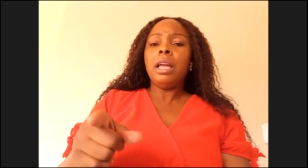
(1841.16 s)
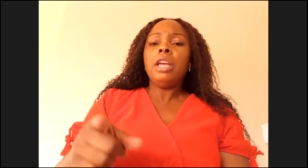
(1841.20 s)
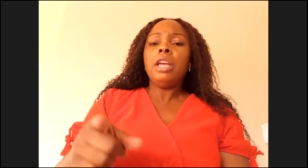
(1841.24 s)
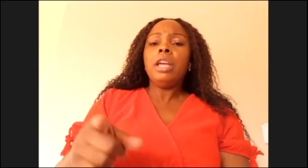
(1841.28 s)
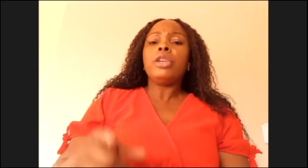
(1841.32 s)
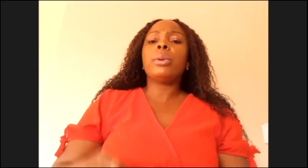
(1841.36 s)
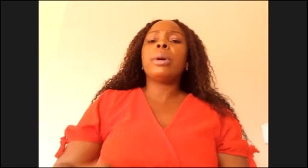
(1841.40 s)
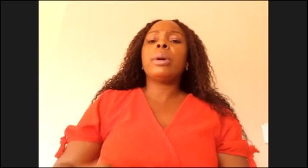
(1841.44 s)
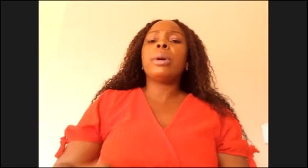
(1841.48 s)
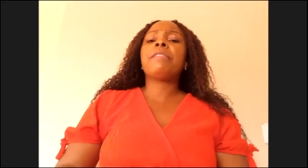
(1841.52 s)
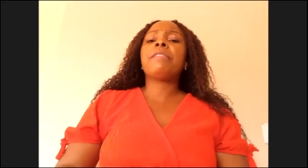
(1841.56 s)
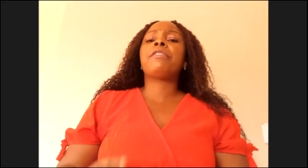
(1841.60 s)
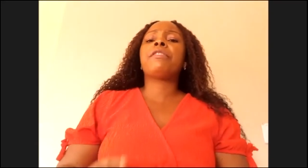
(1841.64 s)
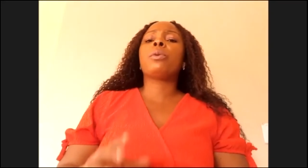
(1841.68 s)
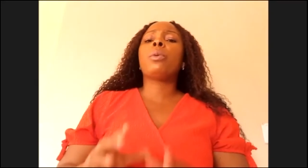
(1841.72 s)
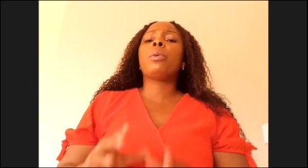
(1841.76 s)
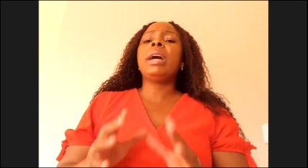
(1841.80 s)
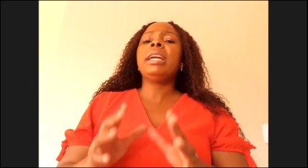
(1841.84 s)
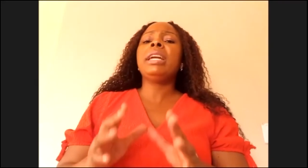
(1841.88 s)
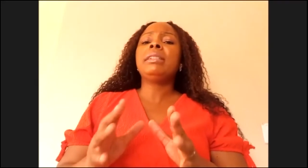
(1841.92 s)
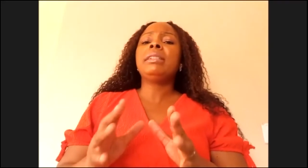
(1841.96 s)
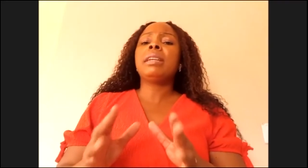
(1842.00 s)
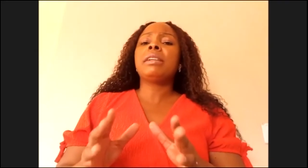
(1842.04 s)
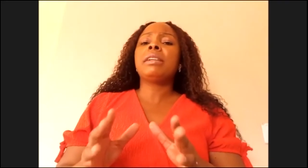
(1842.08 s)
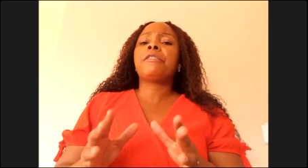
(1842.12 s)
You have
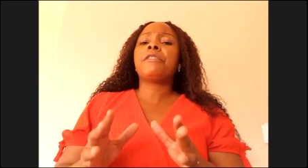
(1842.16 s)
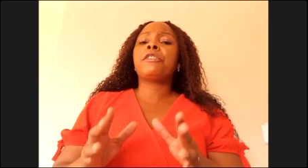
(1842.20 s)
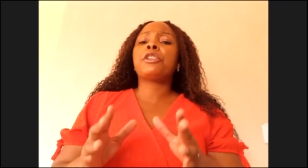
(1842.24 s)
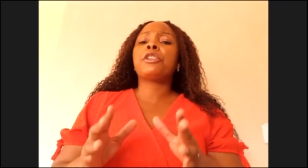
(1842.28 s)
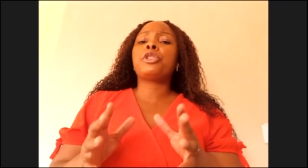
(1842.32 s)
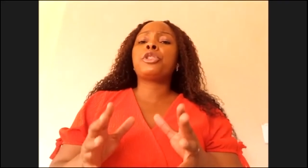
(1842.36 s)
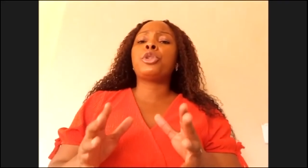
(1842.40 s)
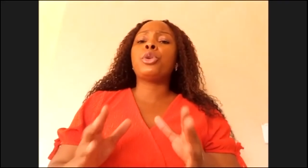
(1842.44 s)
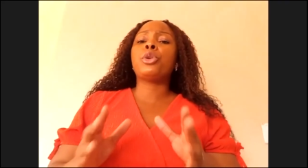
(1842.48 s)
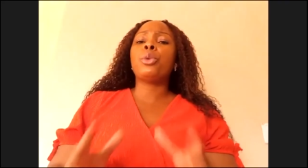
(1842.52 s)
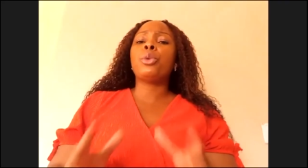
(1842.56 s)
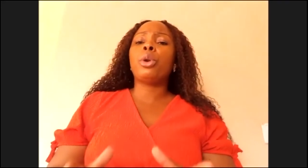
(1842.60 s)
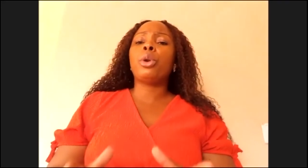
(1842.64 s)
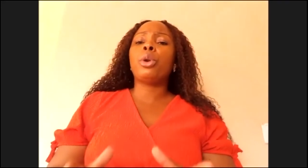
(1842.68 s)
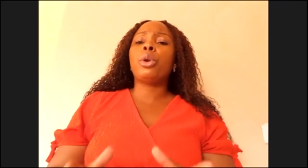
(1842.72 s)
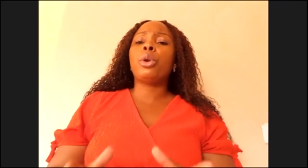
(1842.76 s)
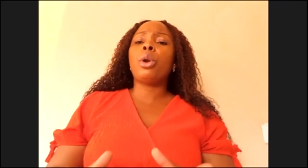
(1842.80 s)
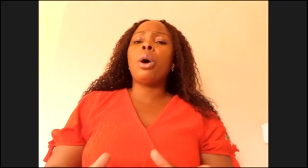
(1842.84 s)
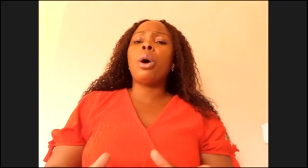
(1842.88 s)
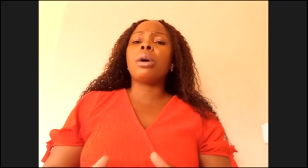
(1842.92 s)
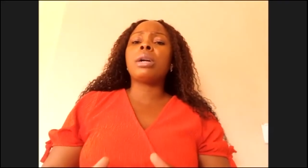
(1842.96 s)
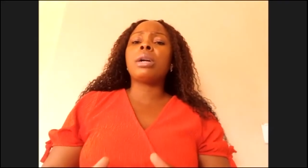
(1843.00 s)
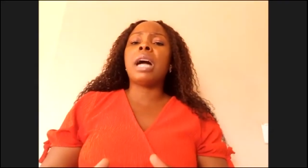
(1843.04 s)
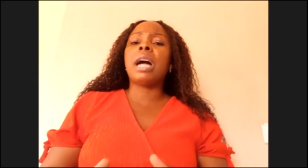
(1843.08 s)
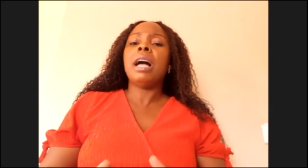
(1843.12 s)
waited for too
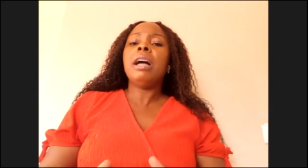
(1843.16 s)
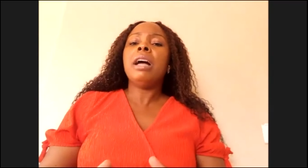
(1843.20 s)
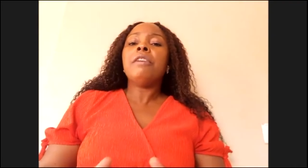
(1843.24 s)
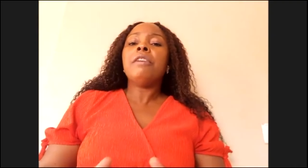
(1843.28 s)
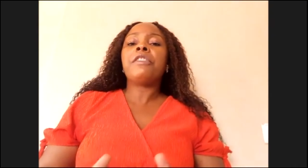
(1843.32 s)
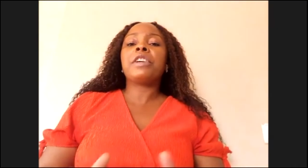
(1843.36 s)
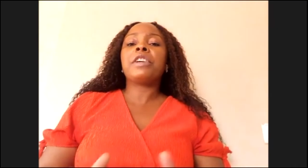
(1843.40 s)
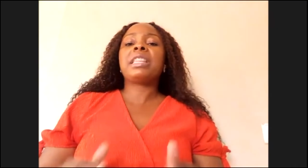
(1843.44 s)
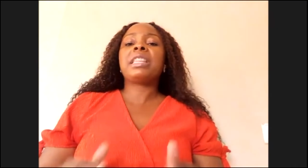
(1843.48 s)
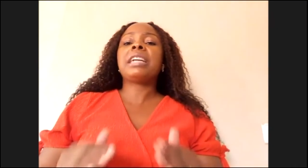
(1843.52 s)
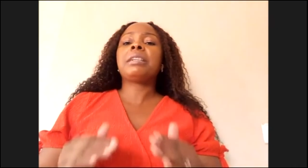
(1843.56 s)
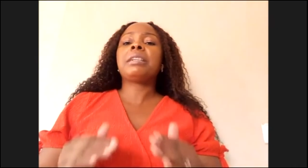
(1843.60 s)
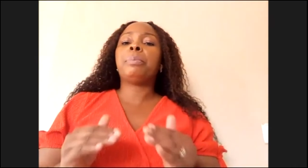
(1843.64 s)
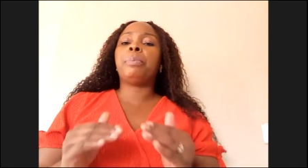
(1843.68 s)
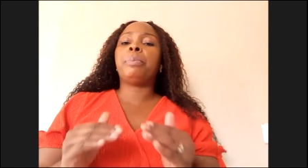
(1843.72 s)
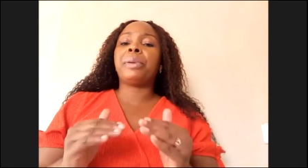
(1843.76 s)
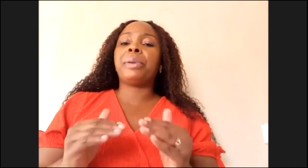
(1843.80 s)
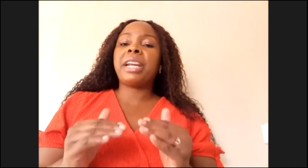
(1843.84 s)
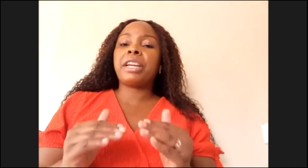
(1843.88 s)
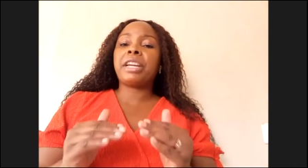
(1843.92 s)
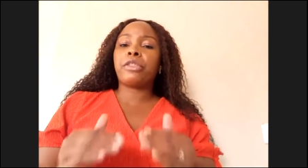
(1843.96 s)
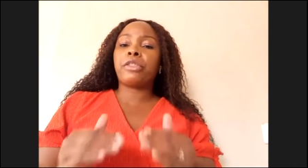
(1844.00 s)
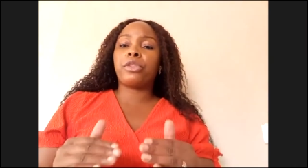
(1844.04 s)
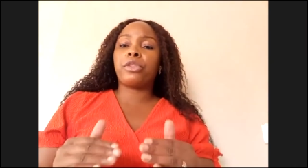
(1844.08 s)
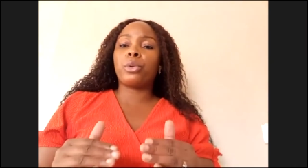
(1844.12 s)
long for that
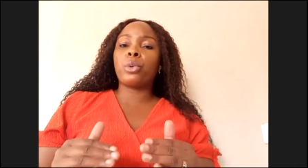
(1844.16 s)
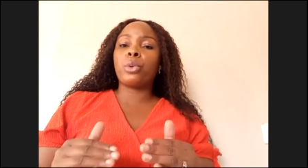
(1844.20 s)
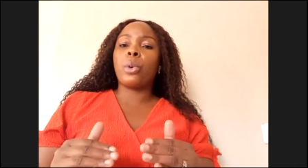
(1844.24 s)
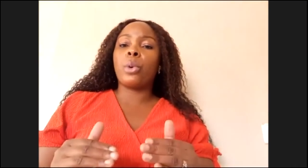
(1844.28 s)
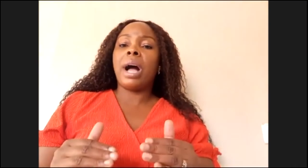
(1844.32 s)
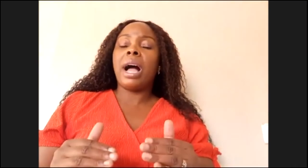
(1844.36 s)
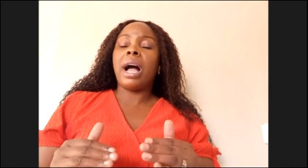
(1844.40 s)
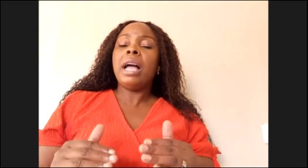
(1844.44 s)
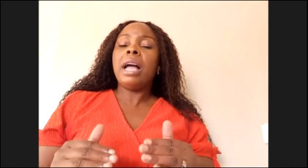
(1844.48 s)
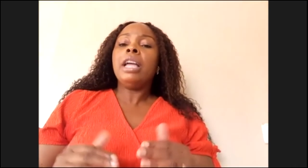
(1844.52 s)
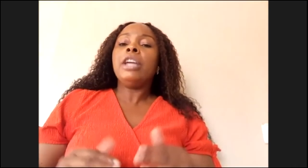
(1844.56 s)
breakthrough.